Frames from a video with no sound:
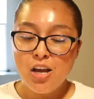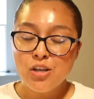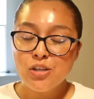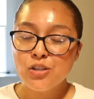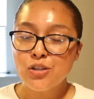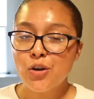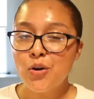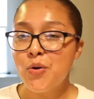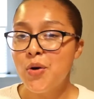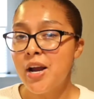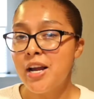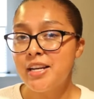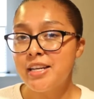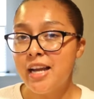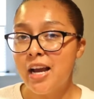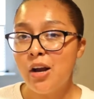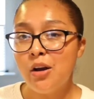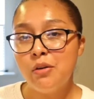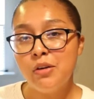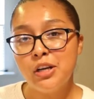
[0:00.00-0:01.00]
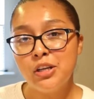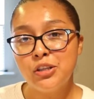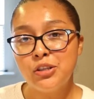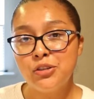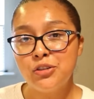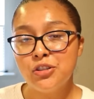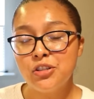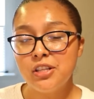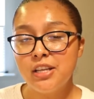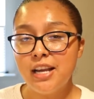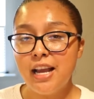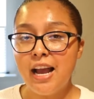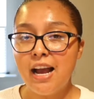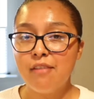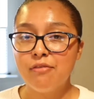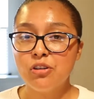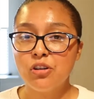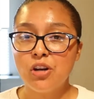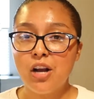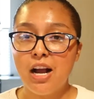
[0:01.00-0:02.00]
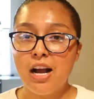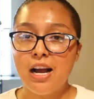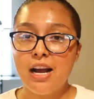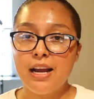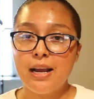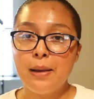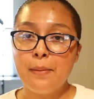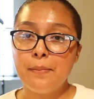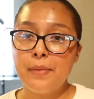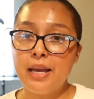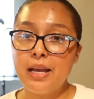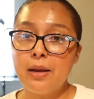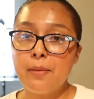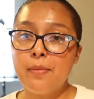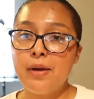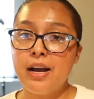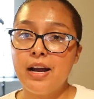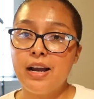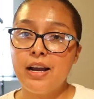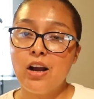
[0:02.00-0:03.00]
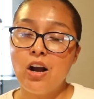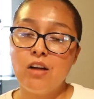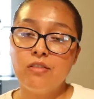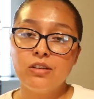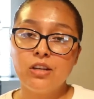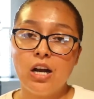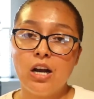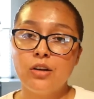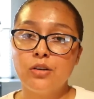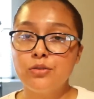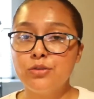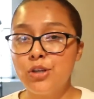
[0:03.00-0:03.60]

So now, usually after I make my avocado